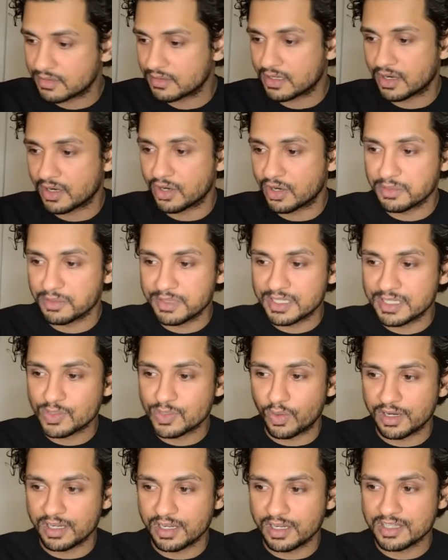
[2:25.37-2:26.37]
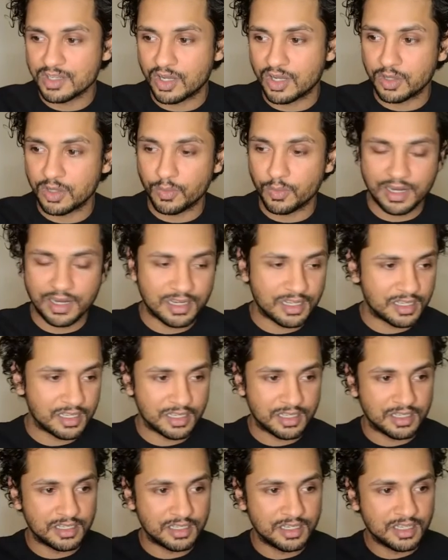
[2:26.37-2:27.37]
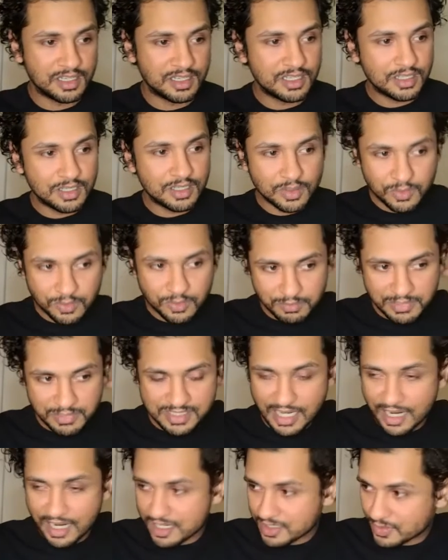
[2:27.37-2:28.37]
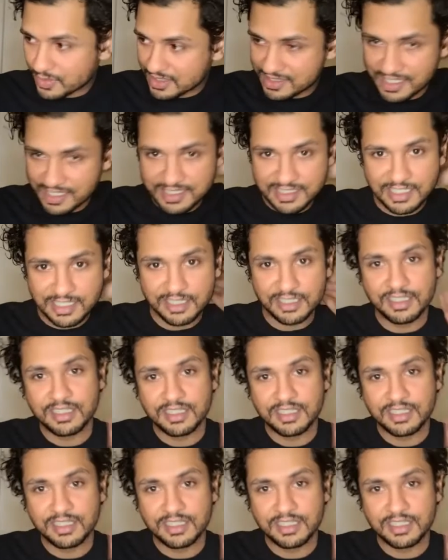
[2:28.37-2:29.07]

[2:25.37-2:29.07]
early mid-20s all the way to Ms. Donna's what, 60?